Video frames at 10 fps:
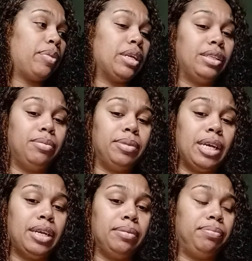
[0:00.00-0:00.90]
See what I'm
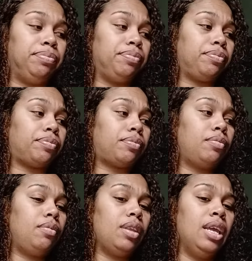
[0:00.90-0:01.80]
saying?
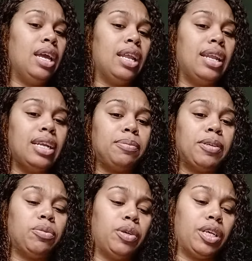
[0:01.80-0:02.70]
Now this
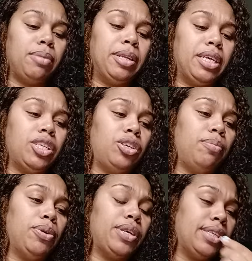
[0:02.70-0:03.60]
person want to come in and kiss your
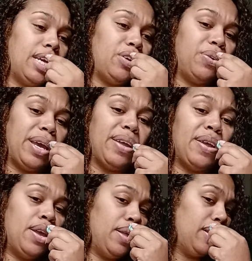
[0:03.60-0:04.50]
booty because they knew that
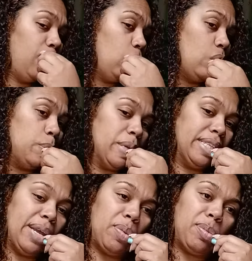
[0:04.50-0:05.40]
they know they messed
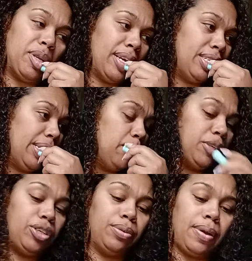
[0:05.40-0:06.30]
their reputation up
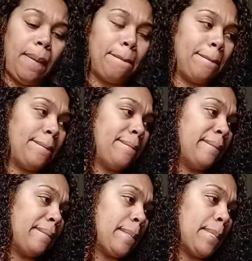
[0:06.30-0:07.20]
with you.
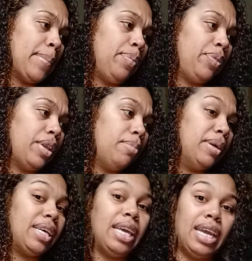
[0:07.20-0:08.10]

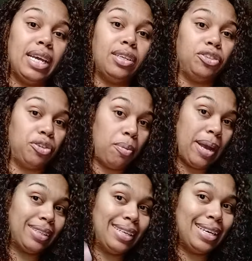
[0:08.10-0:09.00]
But again, you go
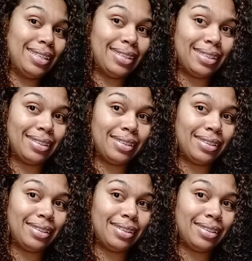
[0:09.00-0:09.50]
back to this.